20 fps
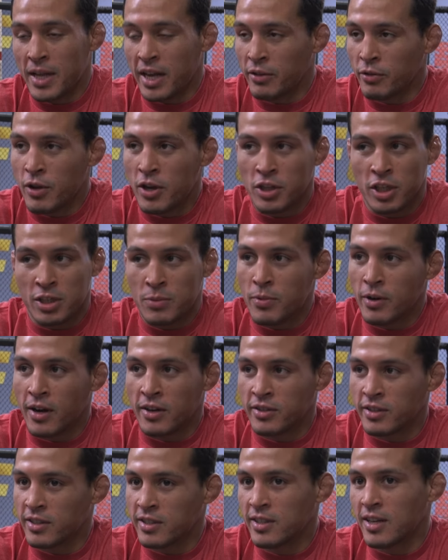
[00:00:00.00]
like not just
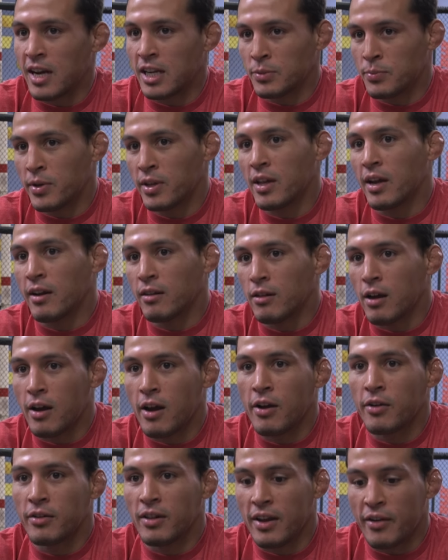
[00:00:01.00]
because of the size, but like a lot
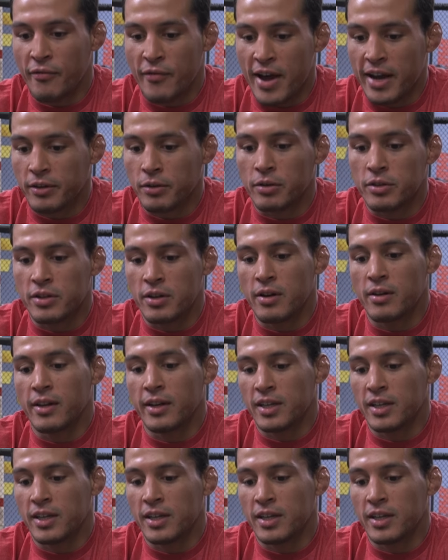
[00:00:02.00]
of other like factors, you know.